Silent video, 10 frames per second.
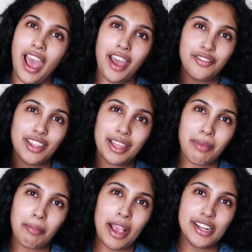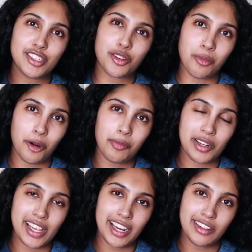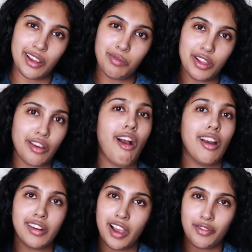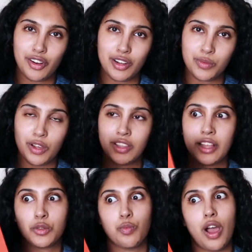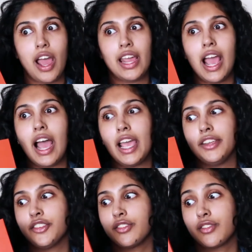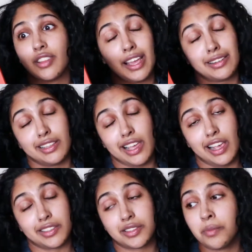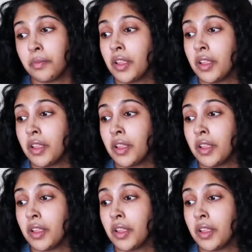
I feel like my pages are more protected with a hardcover as well. That's why I selected this.